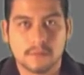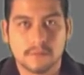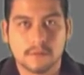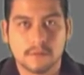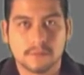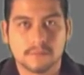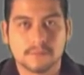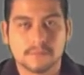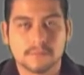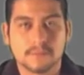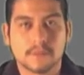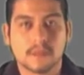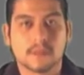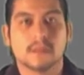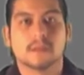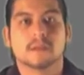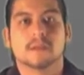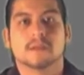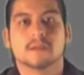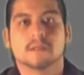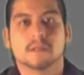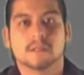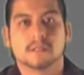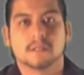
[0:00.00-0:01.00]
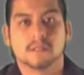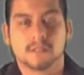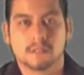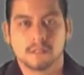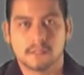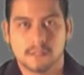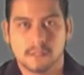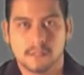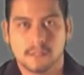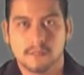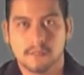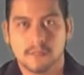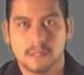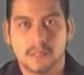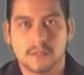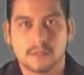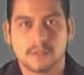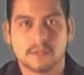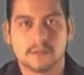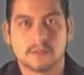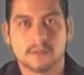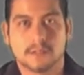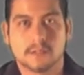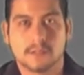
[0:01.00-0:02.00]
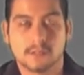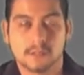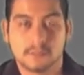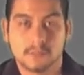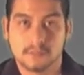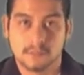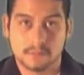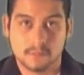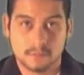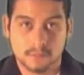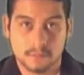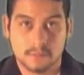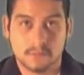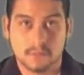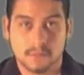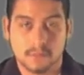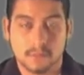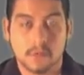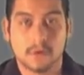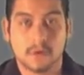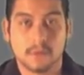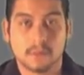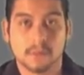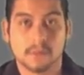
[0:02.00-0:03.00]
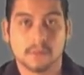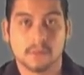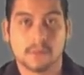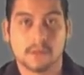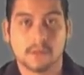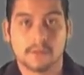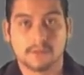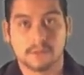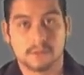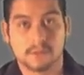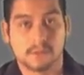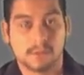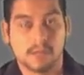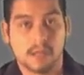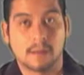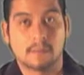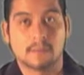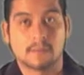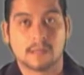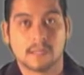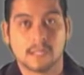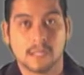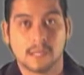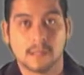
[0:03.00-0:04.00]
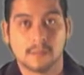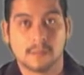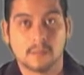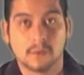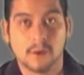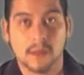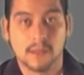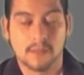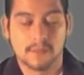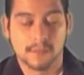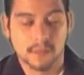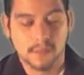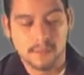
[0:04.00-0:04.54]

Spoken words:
It doesn't seem natural because normally we have to stop and take a breath.